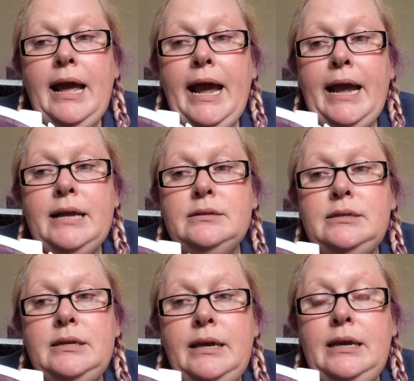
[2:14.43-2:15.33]
And
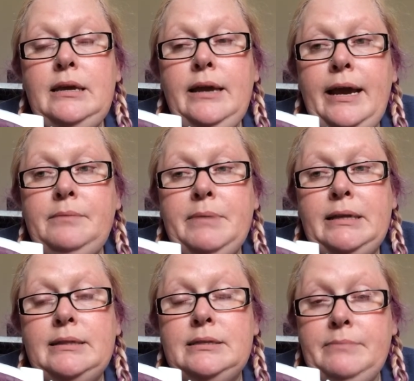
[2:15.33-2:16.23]
he had
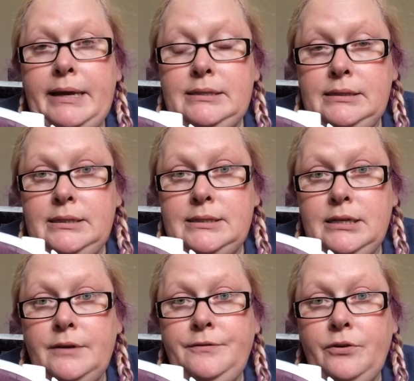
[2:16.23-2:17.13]
made this amazing
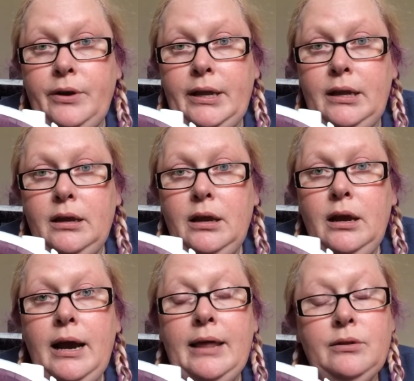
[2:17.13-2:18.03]
discovery
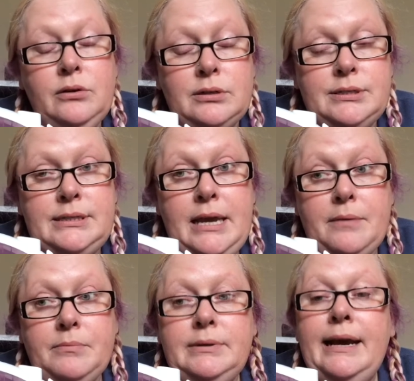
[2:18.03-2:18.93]
at the
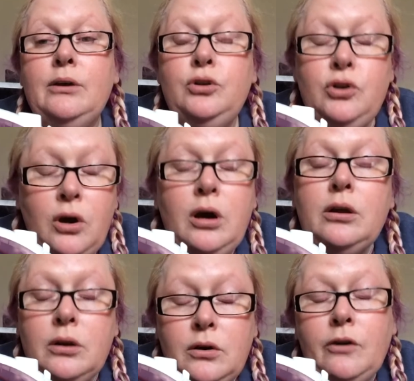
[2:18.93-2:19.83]
Colosseum. Now, not
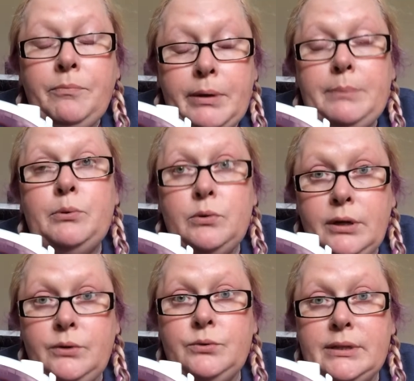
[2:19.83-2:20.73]
a lot of people
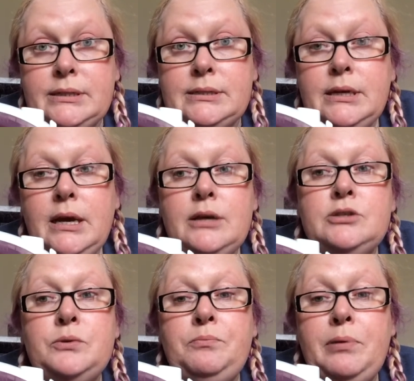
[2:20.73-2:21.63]
know this,
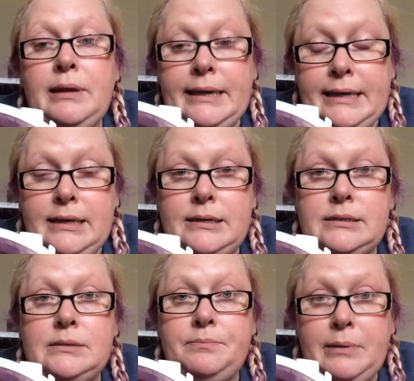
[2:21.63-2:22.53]
so
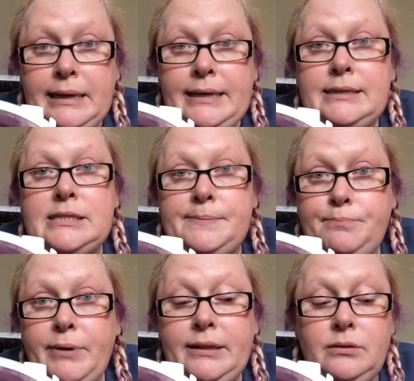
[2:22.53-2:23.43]
please, please
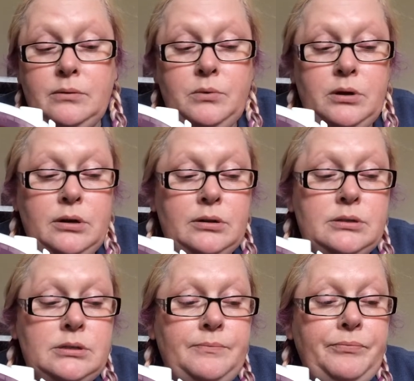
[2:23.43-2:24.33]
spread the word.